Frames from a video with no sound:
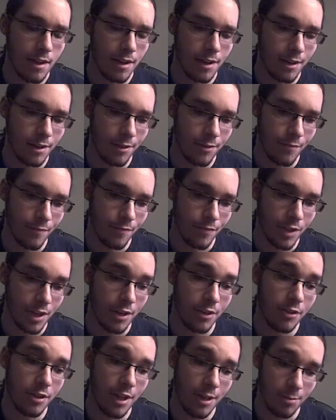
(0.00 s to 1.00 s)

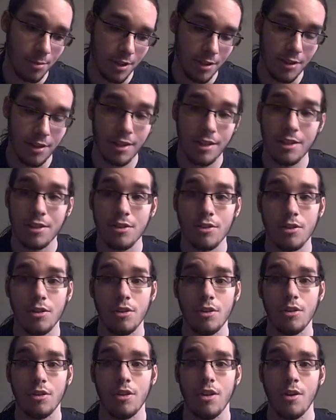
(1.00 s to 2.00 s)
Other gameplay thing is,
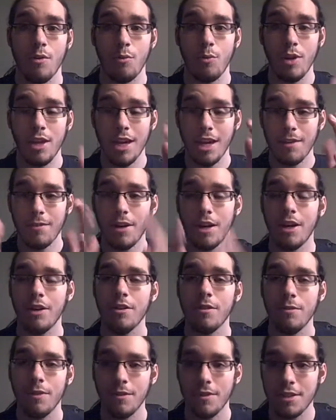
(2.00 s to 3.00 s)
we have
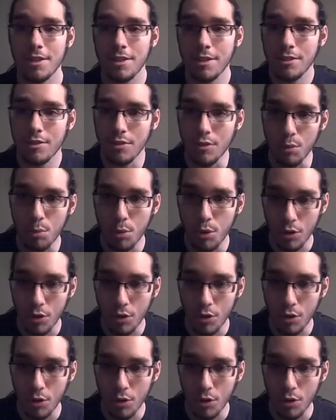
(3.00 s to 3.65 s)
156 new